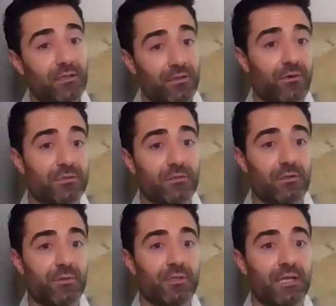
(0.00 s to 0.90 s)
back to those a
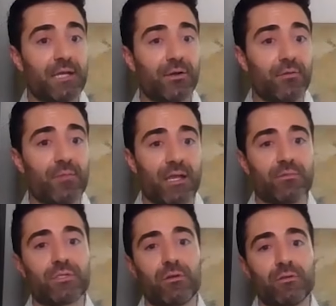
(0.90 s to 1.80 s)
little bit later, and
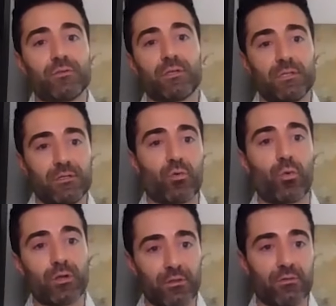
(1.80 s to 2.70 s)
I'm sure as you continue
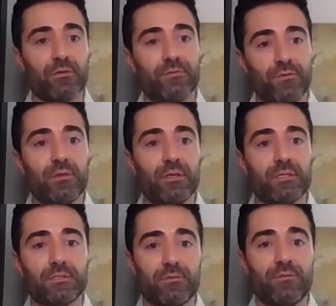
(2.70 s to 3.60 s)
working through the food
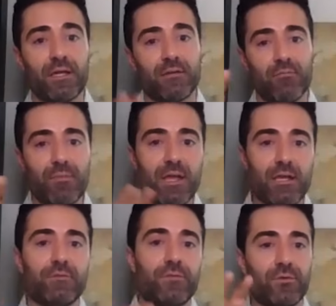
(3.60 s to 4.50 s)
list, you'll find
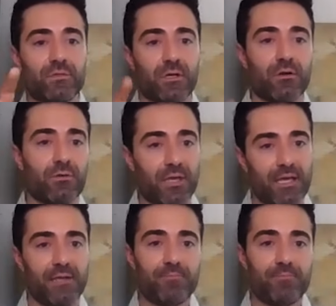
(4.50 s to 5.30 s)
many foods are okay.